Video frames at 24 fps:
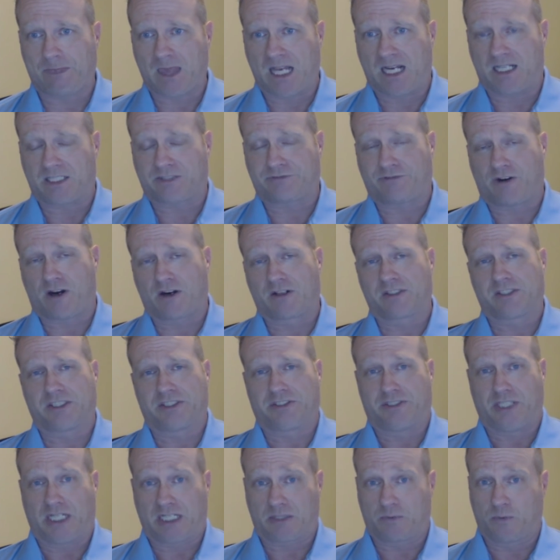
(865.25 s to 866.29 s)
as far as the
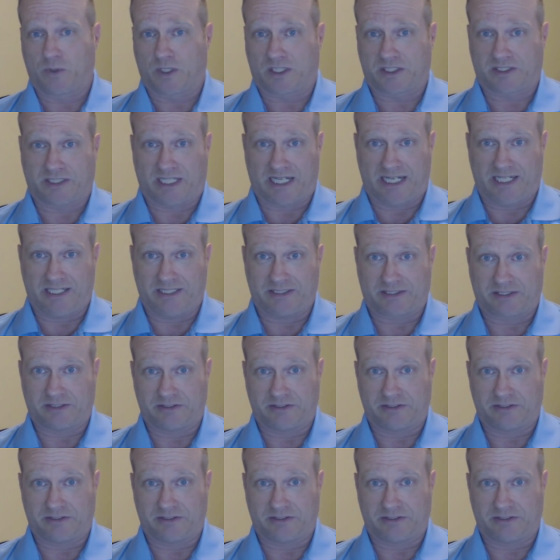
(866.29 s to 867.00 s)
ductwork side is